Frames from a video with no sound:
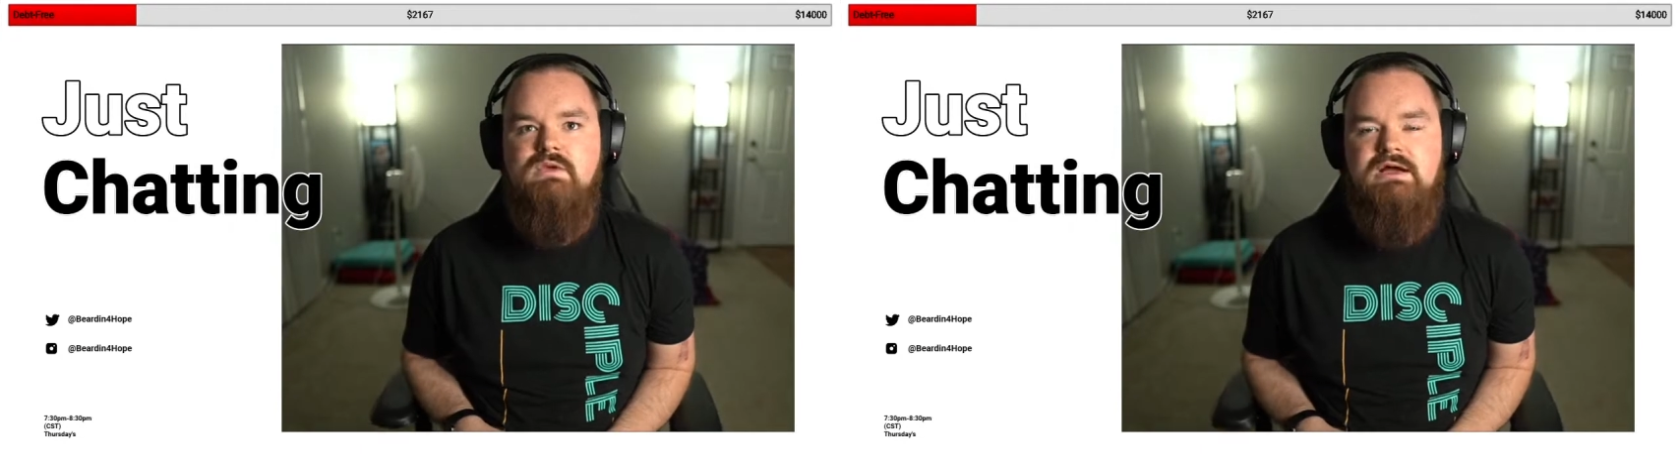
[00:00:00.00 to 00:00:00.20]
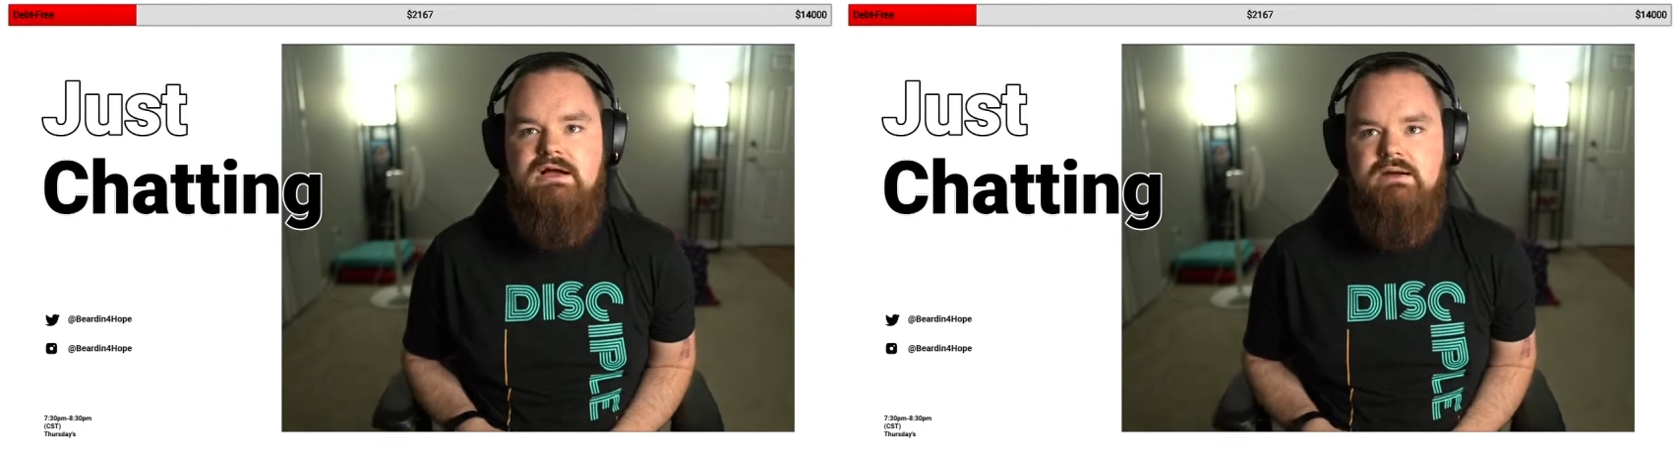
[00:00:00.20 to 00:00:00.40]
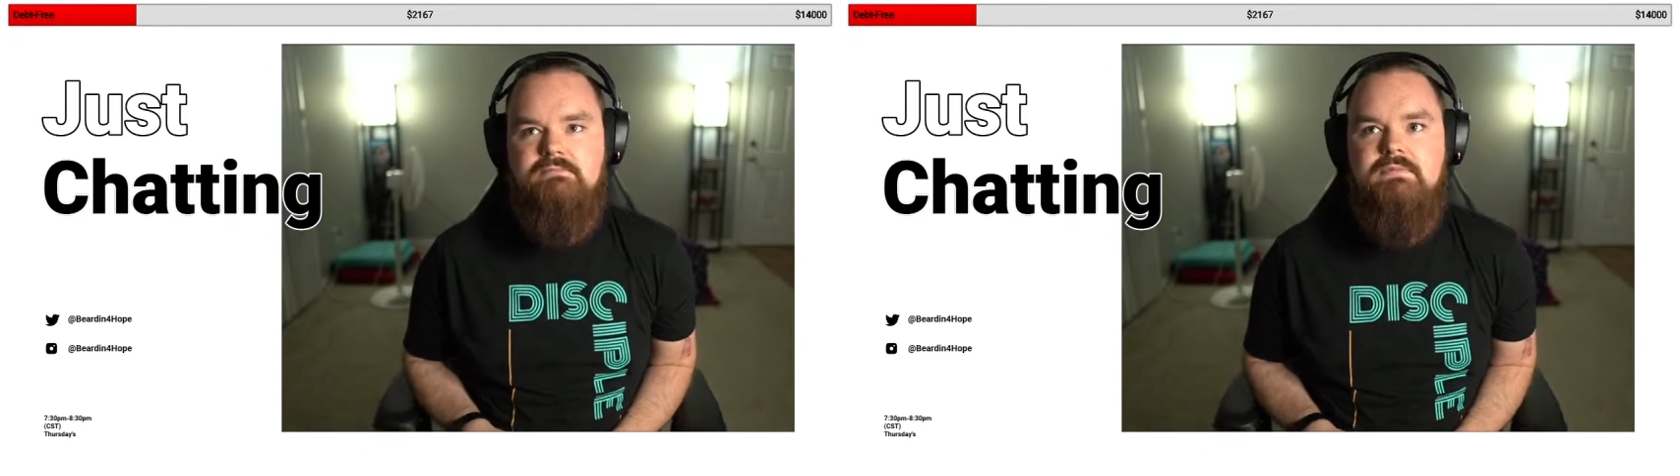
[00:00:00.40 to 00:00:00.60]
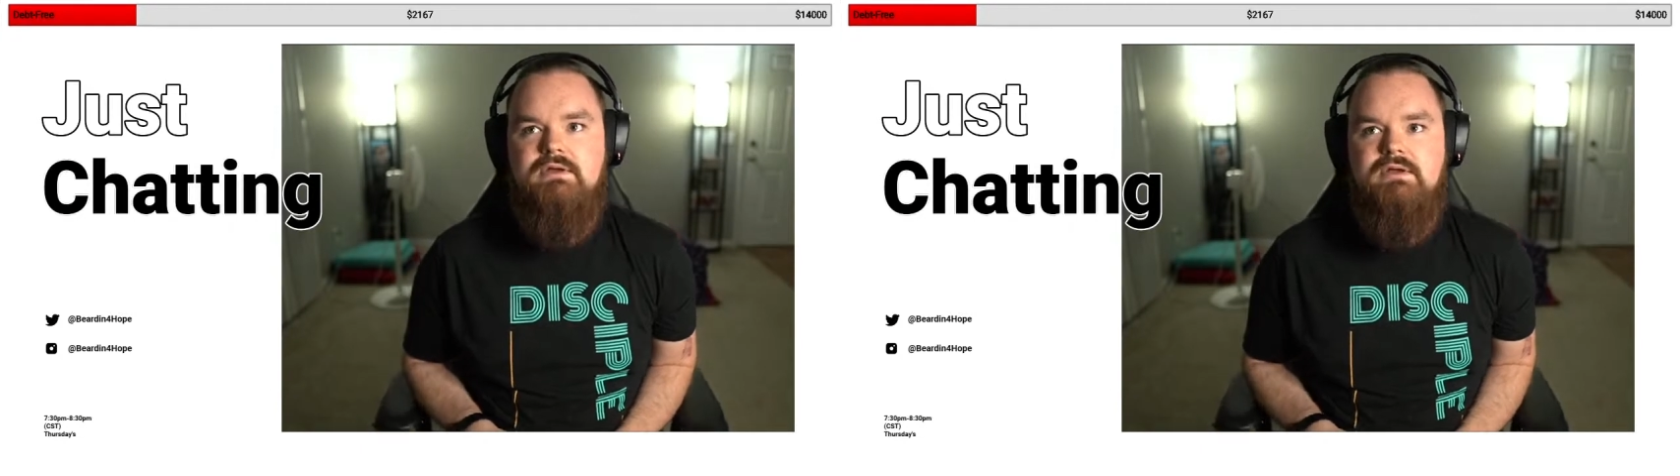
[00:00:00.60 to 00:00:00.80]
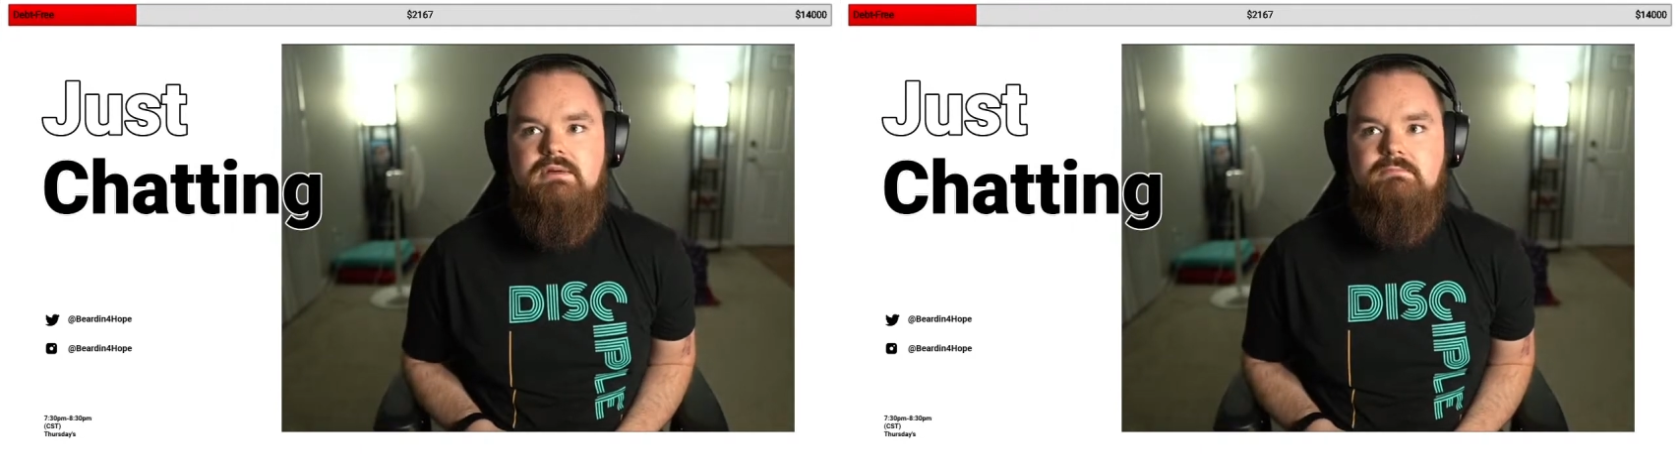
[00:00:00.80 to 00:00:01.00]

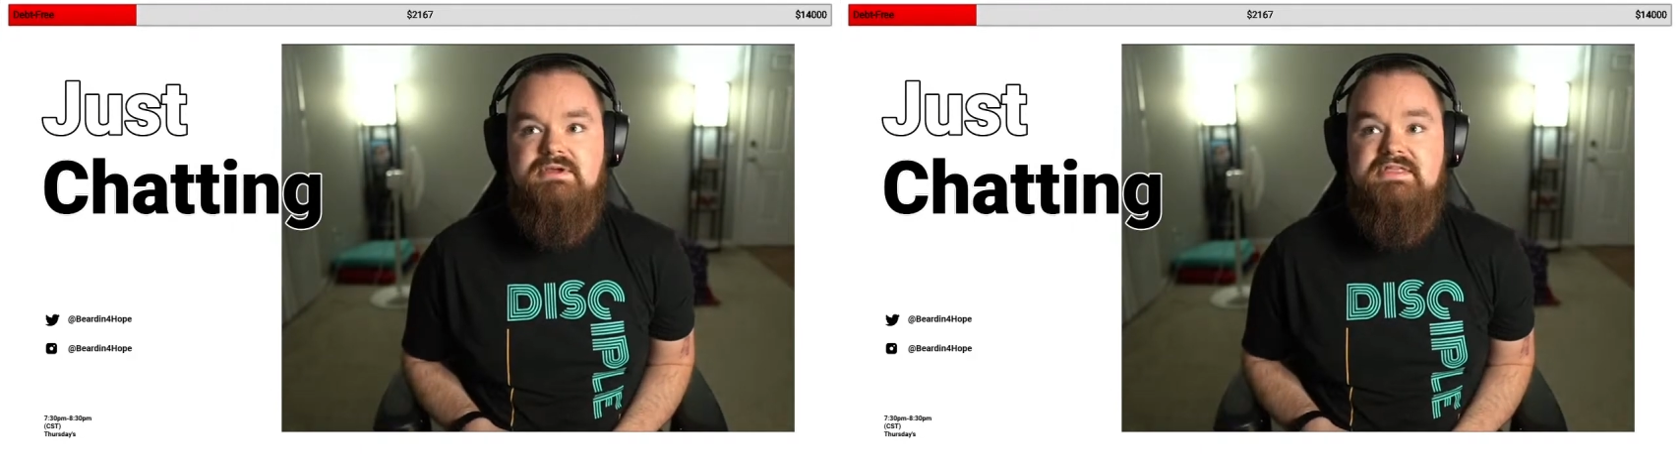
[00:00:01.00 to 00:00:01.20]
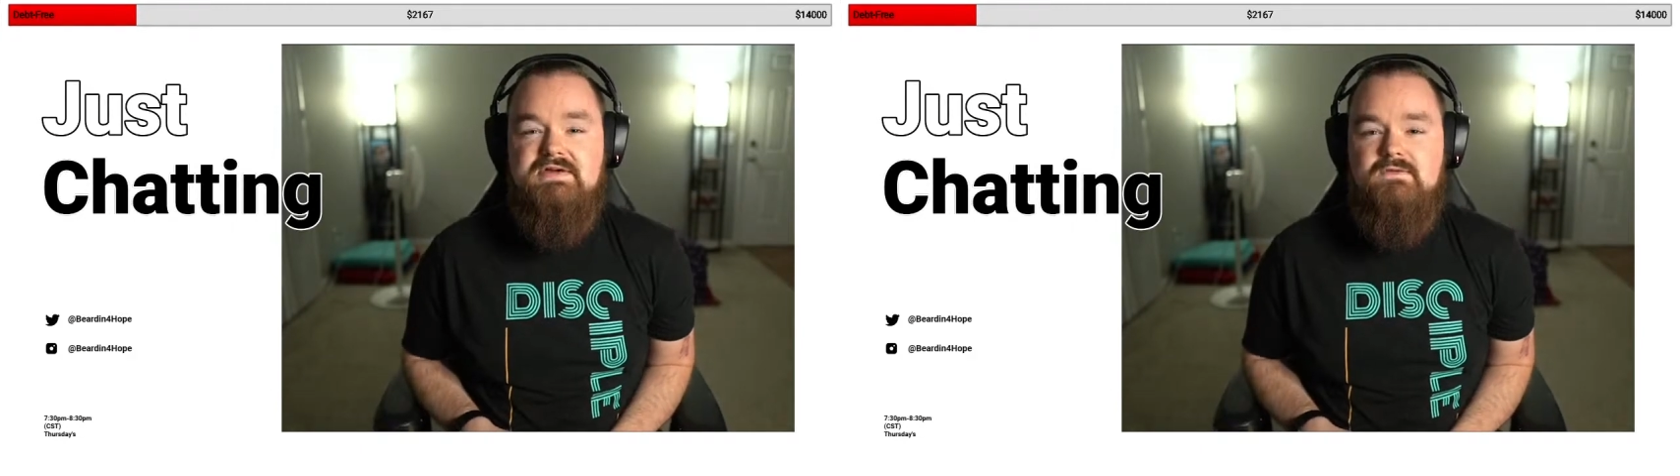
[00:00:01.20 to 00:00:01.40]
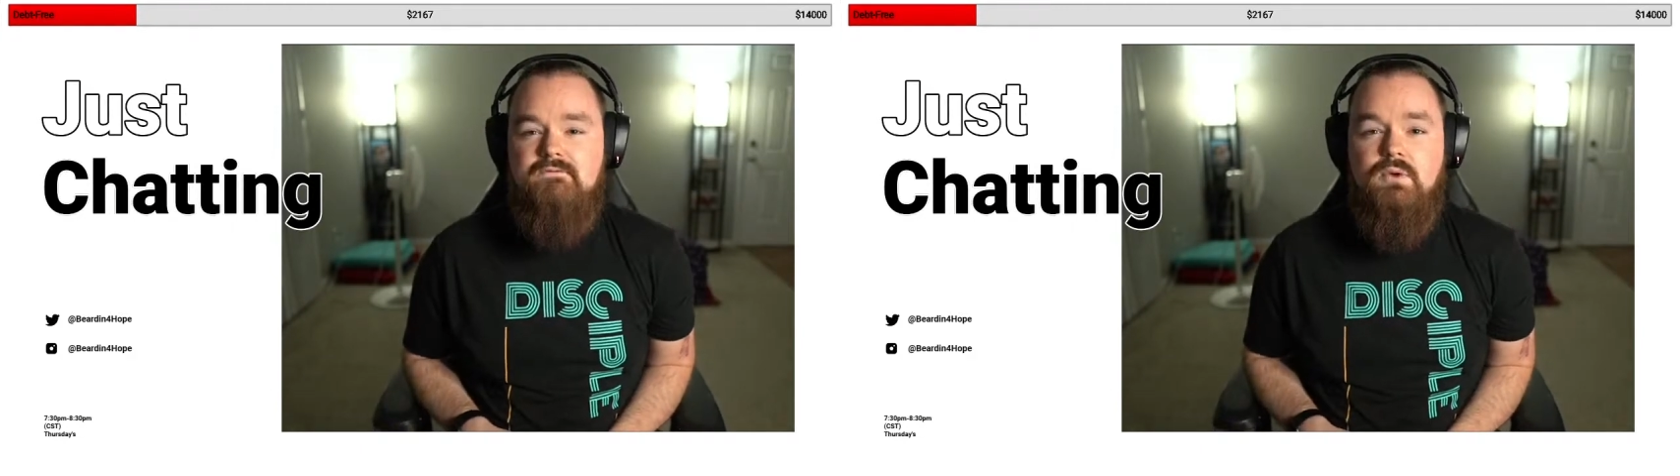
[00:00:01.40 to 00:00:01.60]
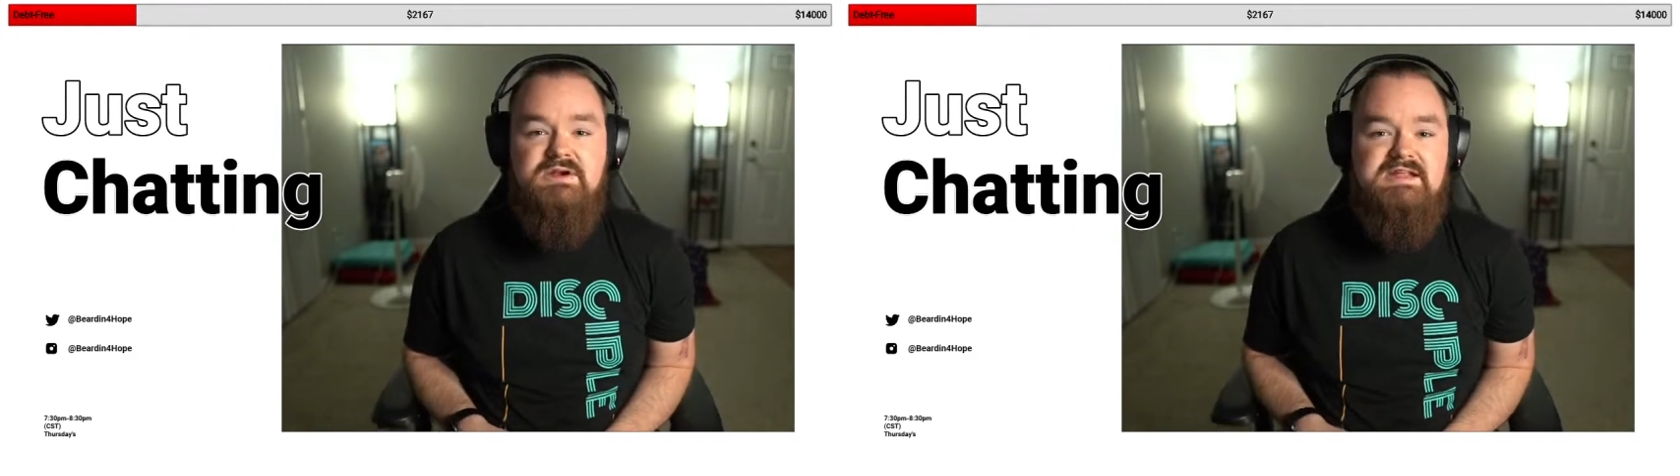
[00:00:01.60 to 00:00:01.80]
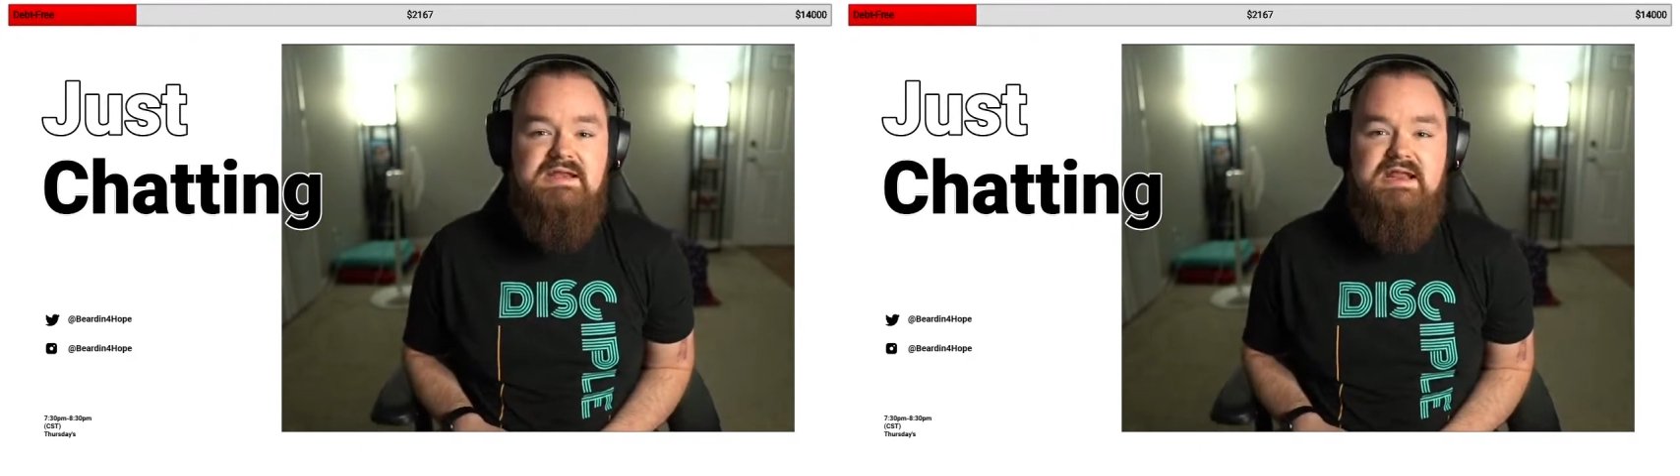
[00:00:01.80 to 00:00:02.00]
But they have a
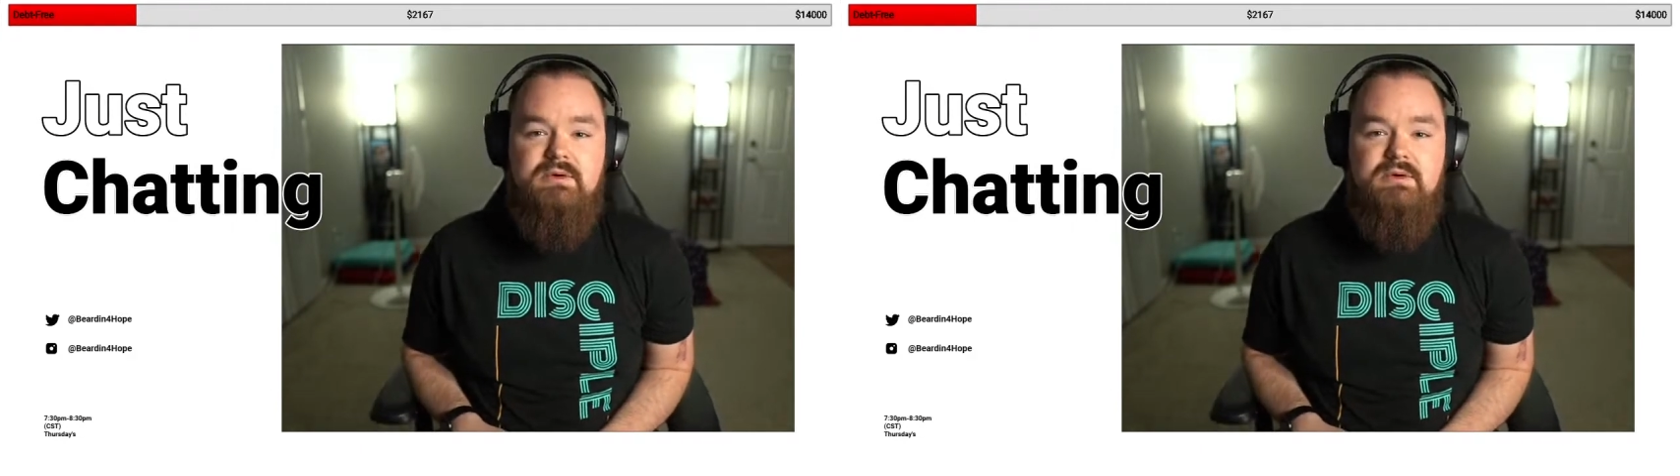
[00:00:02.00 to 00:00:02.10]
14-day